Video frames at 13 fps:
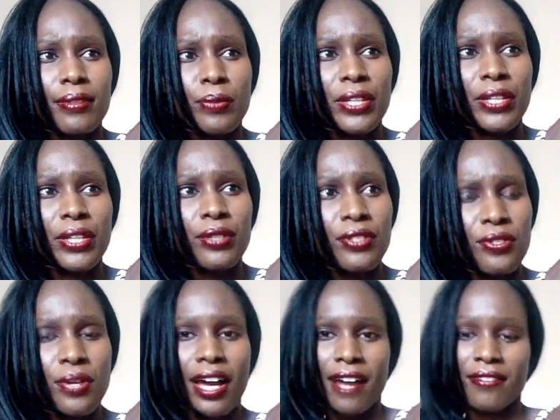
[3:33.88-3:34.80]
we used
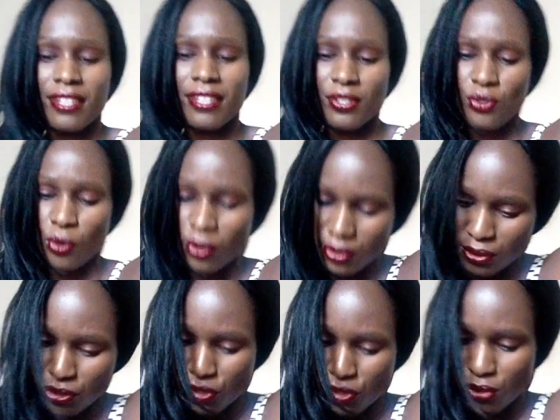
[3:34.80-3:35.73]
to have these talks
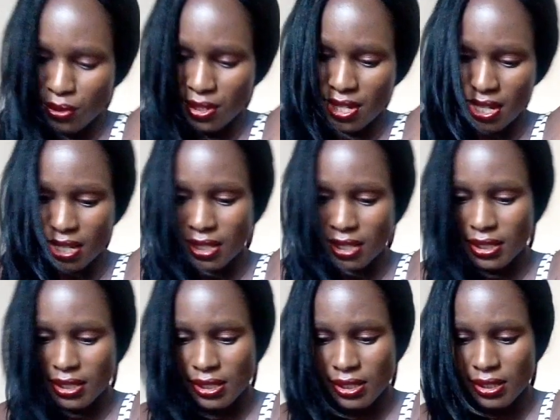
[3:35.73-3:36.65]
on
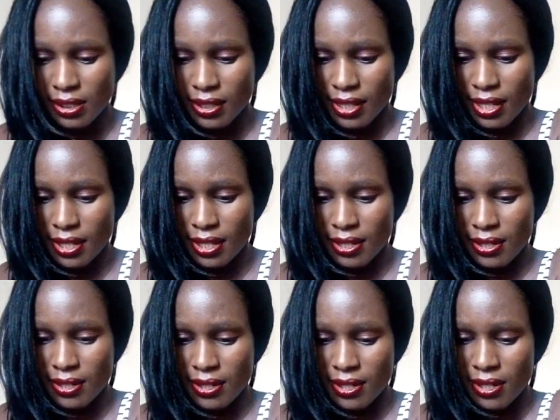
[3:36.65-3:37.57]
Tuesdays,
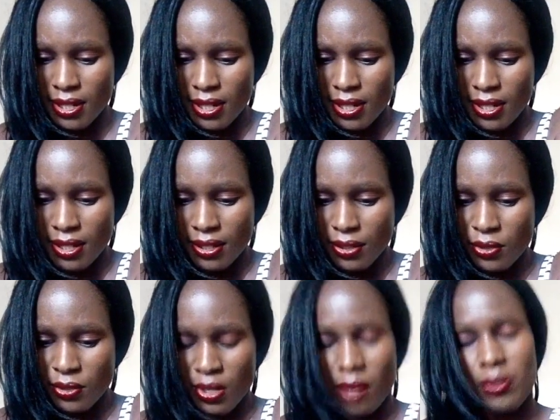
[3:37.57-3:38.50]
and they
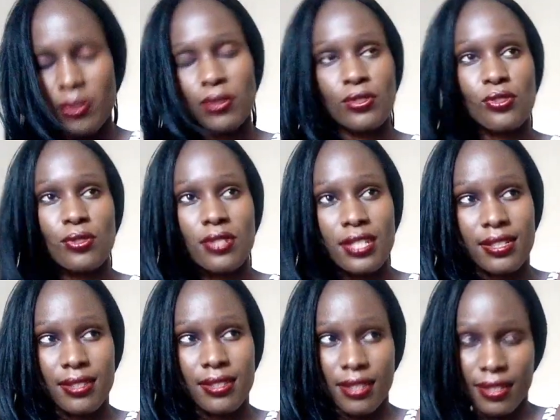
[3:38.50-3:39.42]
used to happen on
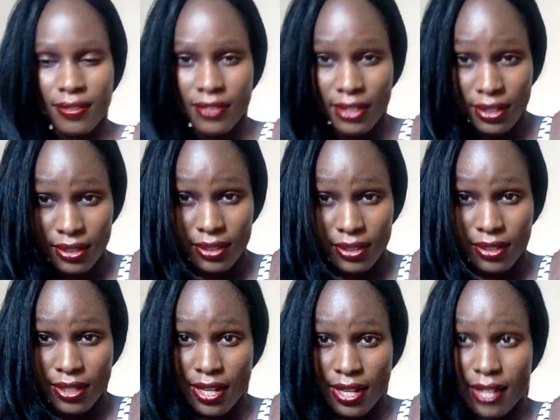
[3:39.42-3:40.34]
Tuesdays in the evening
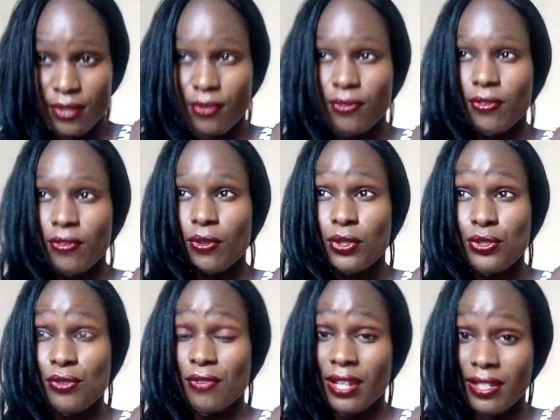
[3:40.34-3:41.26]
at 4
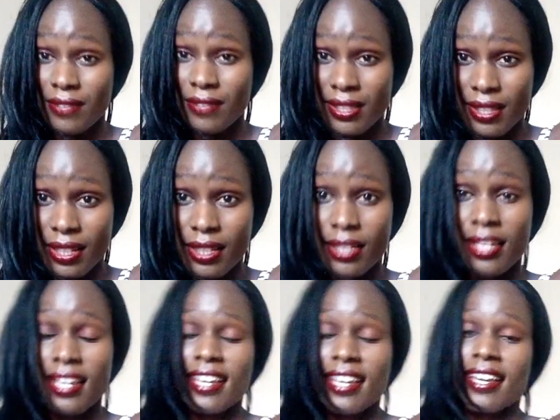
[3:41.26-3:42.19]
to 5, I think,
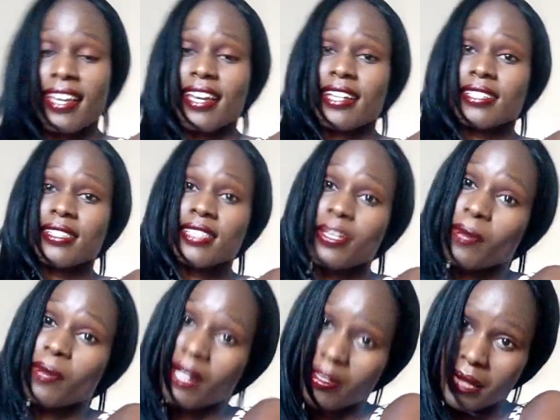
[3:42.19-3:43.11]
and they
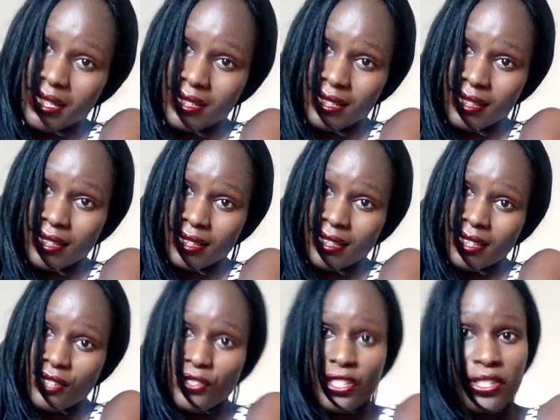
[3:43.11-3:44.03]
were amazing.
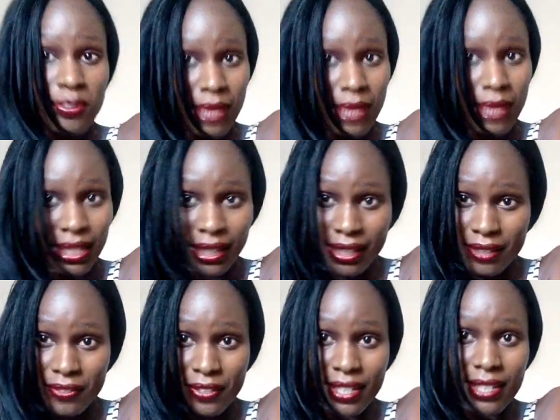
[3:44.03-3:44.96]
They changed my
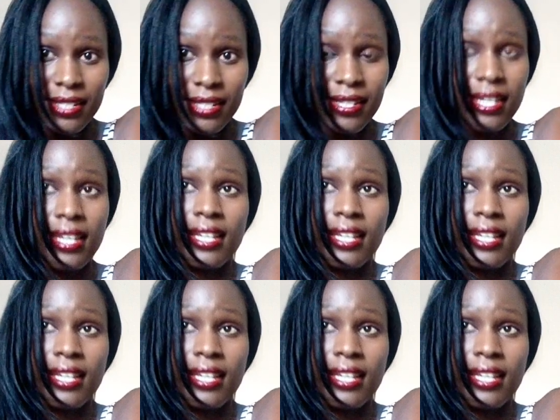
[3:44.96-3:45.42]
life, and